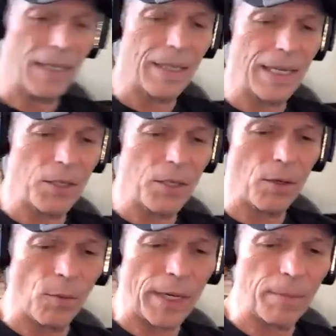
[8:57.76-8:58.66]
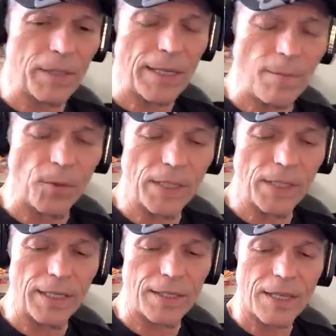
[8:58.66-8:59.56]
And then, you know, whatever top
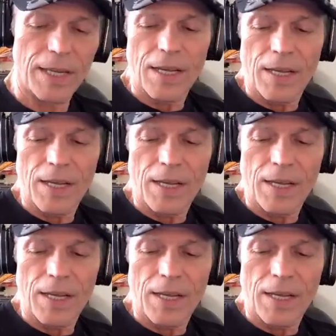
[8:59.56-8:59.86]
40 hits.